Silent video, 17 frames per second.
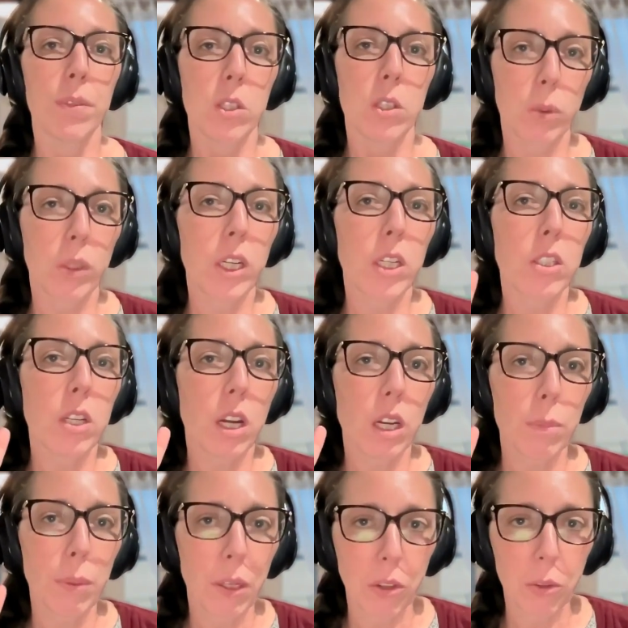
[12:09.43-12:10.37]
So we're going to
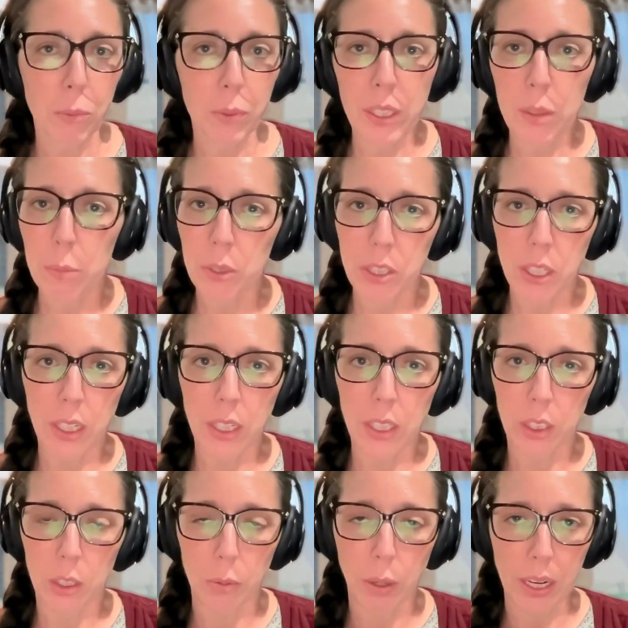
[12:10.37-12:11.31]
talk about three in
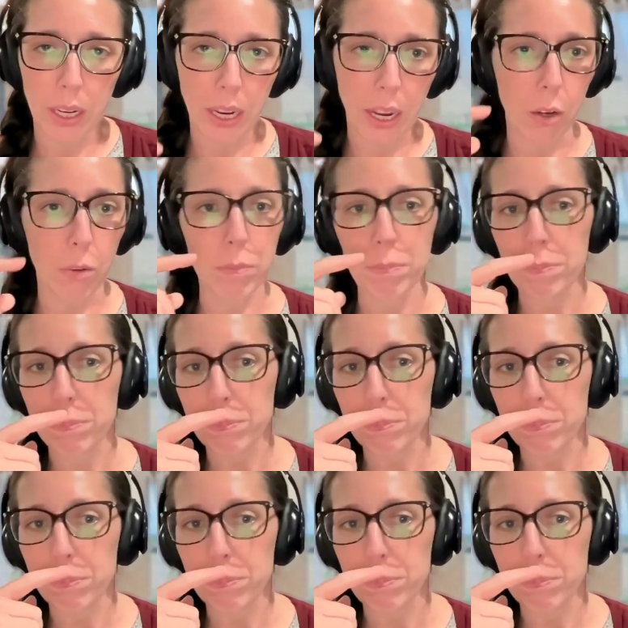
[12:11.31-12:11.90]
particular right now.